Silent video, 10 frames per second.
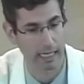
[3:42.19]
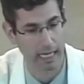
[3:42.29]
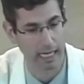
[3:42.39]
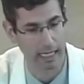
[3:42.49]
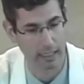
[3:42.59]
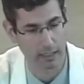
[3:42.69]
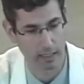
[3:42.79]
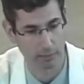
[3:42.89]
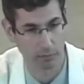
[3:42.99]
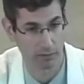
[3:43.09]
And
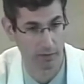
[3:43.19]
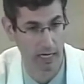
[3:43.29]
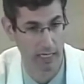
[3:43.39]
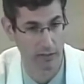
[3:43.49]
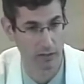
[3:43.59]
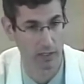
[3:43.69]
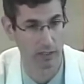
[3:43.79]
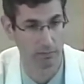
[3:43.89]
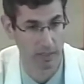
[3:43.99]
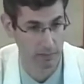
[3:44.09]
it provides
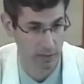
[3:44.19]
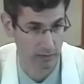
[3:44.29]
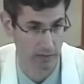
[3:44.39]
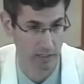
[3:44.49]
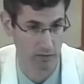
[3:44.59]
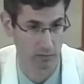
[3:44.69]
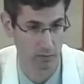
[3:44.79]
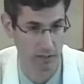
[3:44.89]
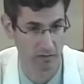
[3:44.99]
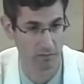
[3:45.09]
minimally invasive
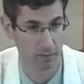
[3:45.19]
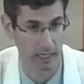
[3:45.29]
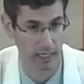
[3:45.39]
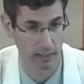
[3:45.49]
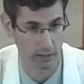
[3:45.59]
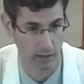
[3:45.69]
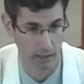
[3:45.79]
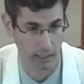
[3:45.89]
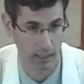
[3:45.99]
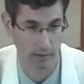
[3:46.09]
relief by
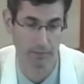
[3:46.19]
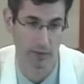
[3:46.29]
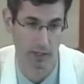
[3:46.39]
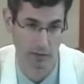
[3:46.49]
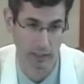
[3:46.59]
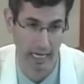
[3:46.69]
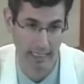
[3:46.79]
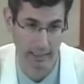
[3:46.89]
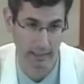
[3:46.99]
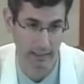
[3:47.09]
us
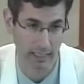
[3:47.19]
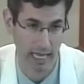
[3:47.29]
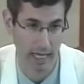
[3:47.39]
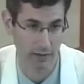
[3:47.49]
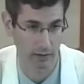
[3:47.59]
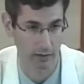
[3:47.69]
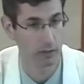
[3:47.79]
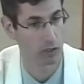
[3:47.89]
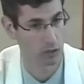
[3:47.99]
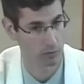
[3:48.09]
guiding a catheter,
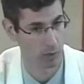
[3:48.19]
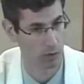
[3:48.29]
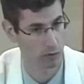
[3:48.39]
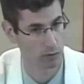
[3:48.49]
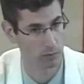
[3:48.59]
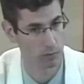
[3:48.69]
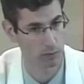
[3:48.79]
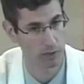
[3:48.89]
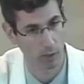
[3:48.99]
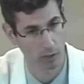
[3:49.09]
small tube
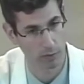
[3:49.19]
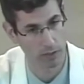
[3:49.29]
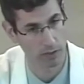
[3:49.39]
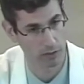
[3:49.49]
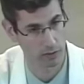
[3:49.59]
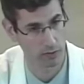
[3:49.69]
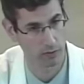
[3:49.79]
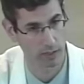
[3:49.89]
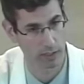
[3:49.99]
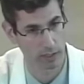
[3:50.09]
through the arteries to
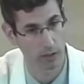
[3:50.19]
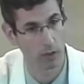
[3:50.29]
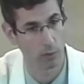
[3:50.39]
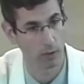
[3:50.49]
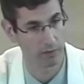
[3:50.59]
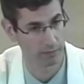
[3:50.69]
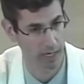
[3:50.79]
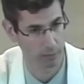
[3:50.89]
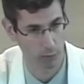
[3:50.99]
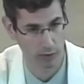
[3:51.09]
where the
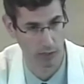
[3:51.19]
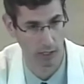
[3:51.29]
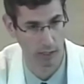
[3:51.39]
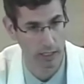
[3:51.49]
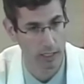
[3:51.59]
fibroids are,